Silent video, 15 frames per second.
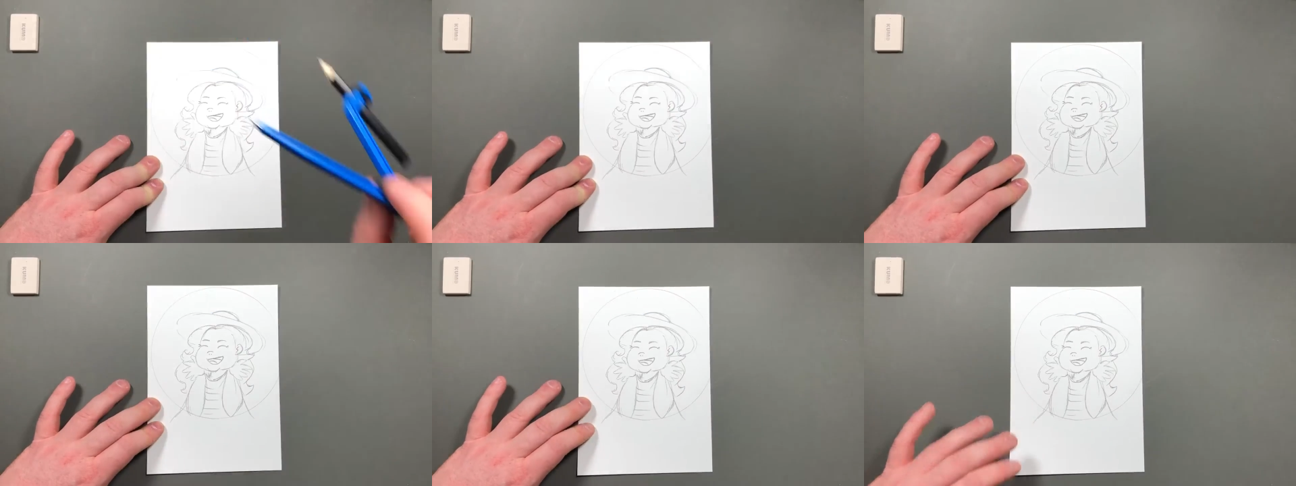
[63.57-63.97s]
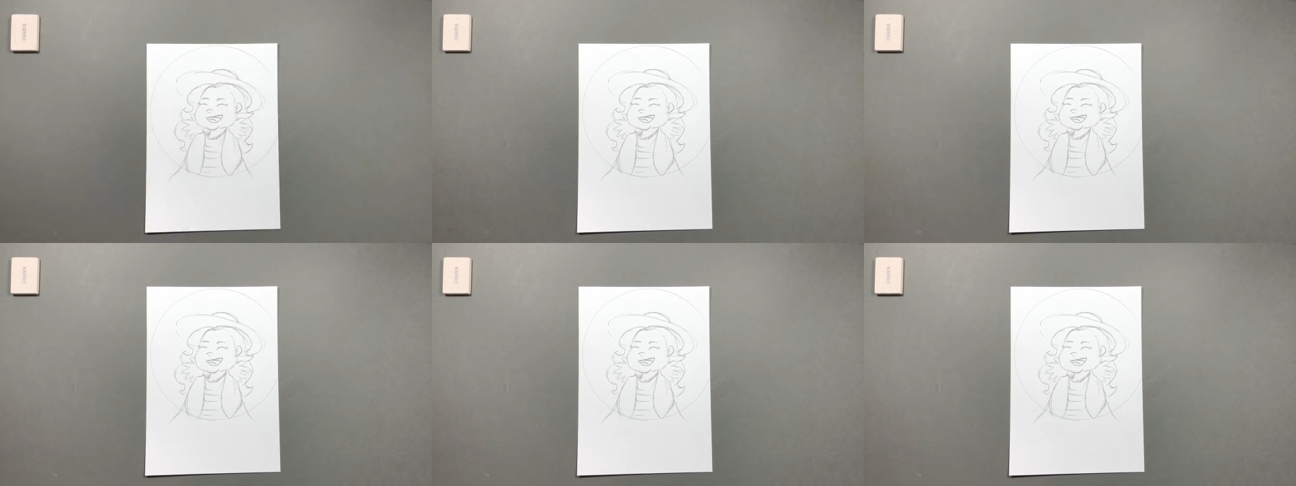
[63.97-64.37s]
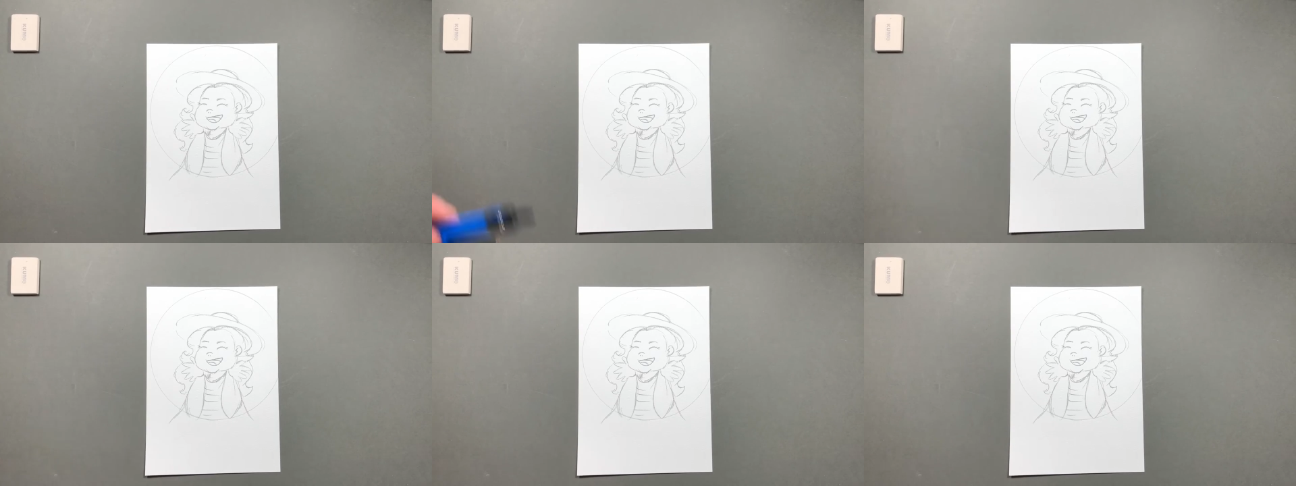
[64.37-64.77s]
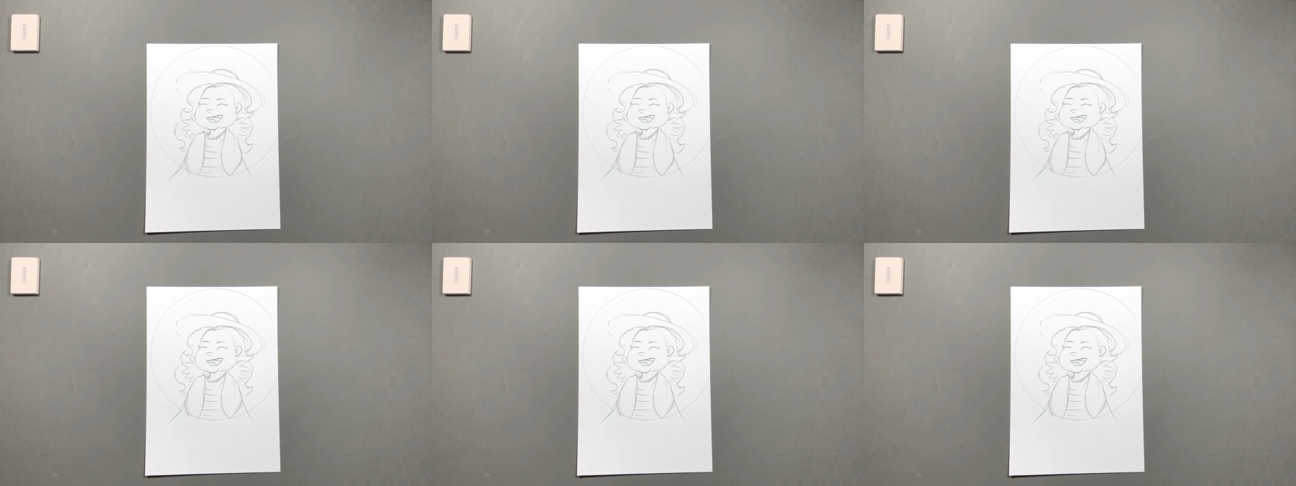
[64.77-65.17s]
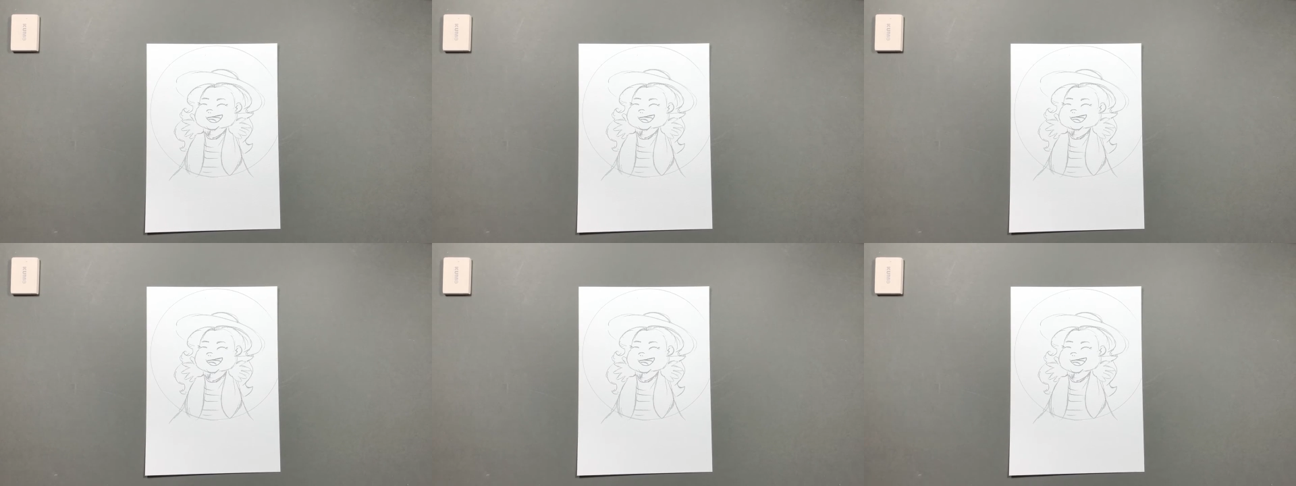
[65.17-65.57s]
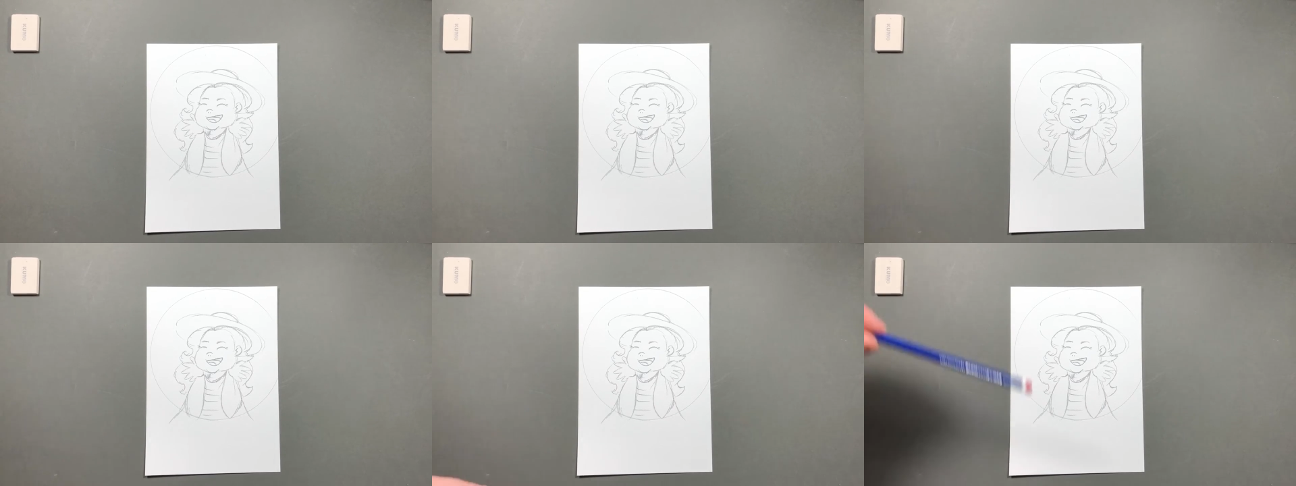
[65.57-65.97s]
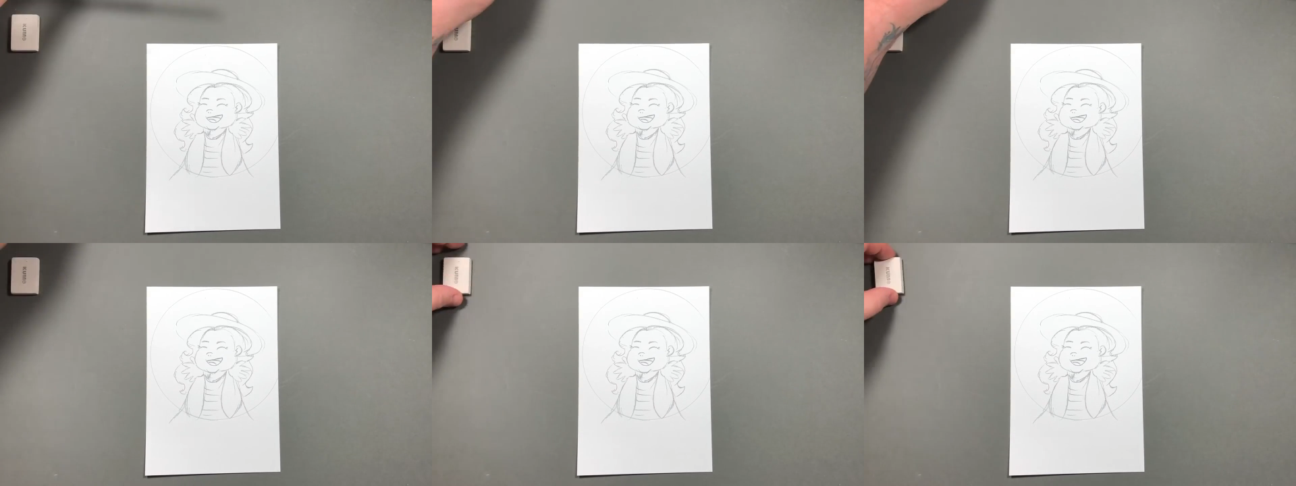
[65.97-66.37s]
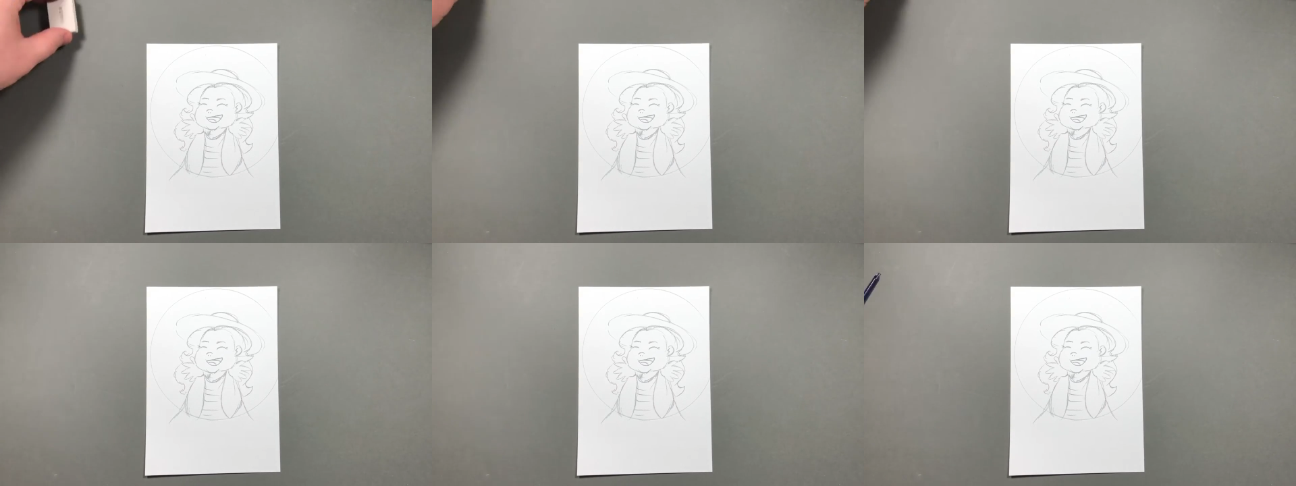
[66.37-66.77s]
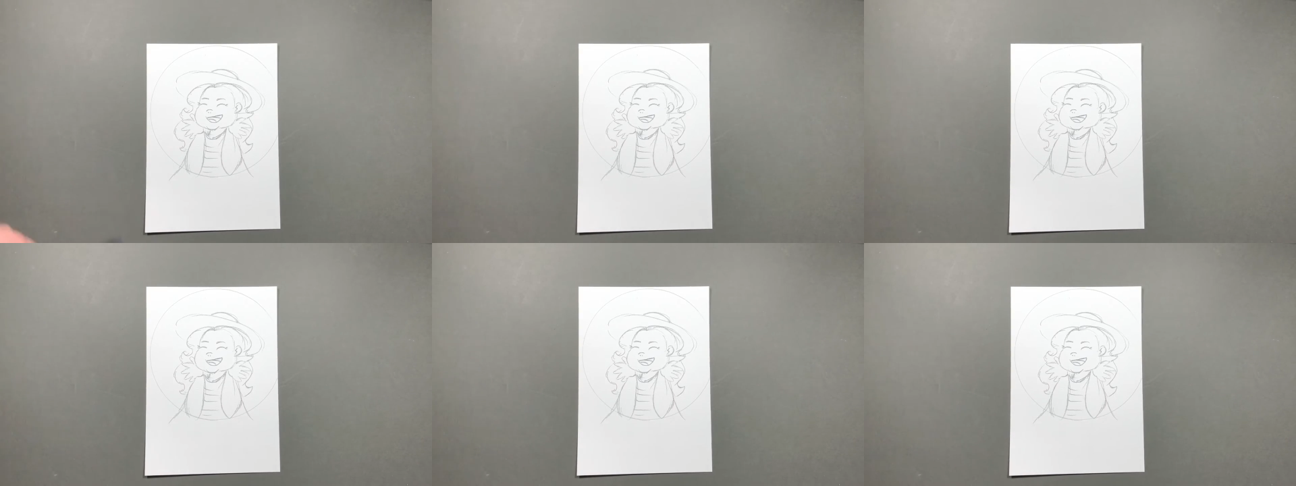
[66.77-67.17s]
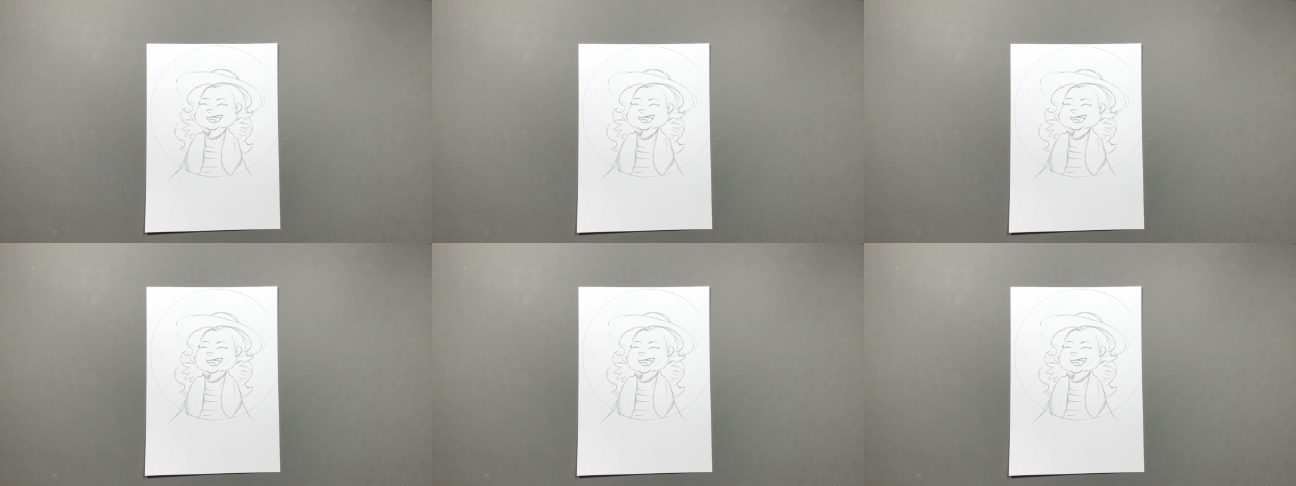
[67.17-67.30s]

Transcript: No face is visible, so there are no lips to read.